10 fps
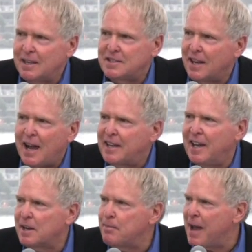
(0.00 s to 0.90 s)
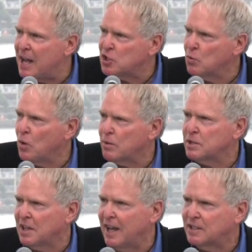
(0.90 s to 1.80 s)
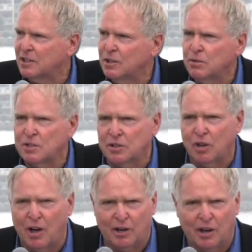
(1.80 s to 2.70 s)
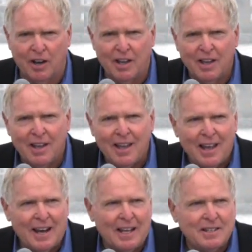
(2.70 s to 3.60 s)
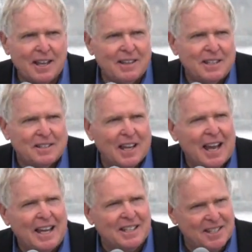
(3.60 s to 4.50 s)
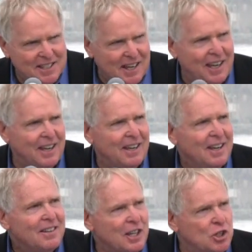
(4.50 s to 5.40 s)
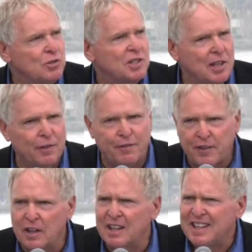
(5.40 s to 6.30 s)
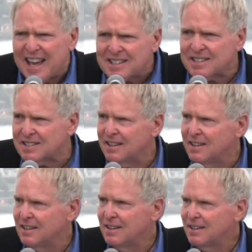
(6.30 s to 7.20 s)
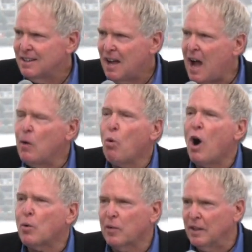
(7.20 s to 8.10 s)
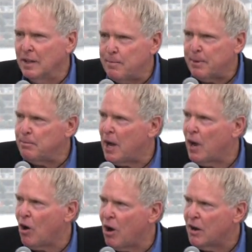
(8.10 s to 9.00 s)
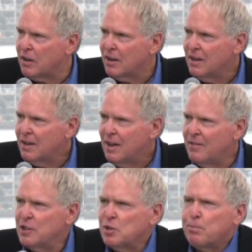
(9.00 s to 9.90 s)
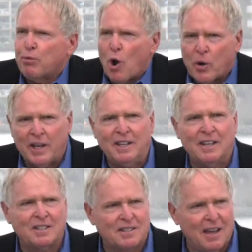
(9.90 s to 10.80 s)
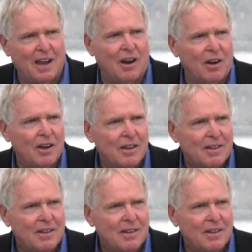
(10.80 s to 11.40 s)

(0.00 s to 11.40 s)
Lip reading: say, I can't imagine what it was like to lose a daughter. And they say, I can see that you still feel it. Yes, I walk with a limp in my heart, and there's a brokenness there.